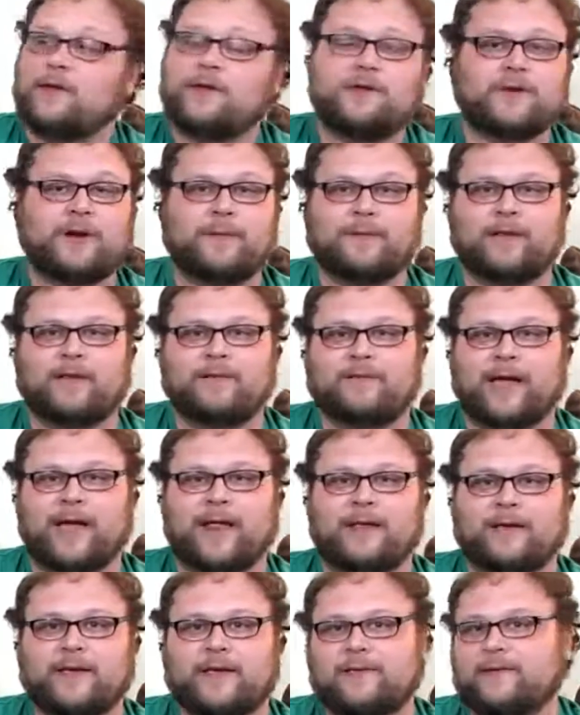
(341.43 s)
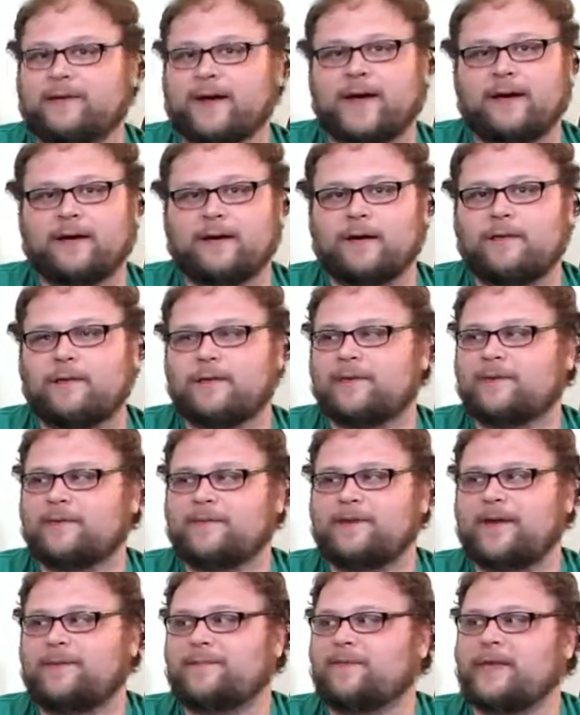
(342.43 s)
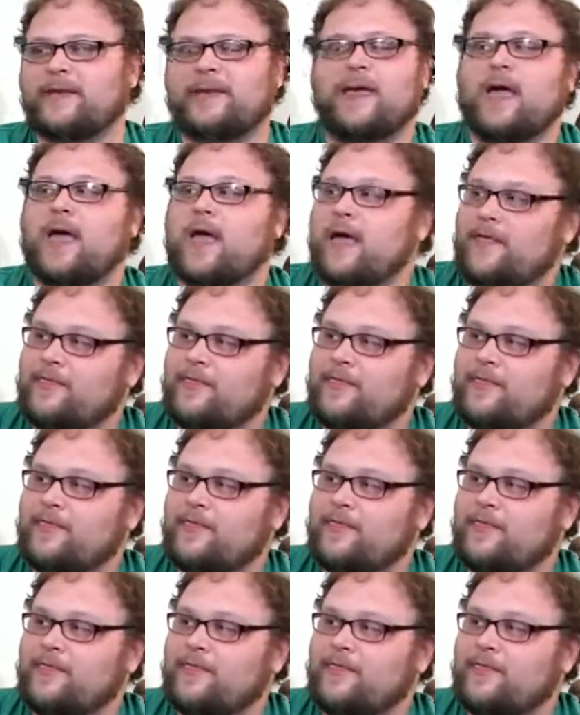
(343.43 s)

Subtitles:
You drop a Linvala against aggro, and sometimes, like,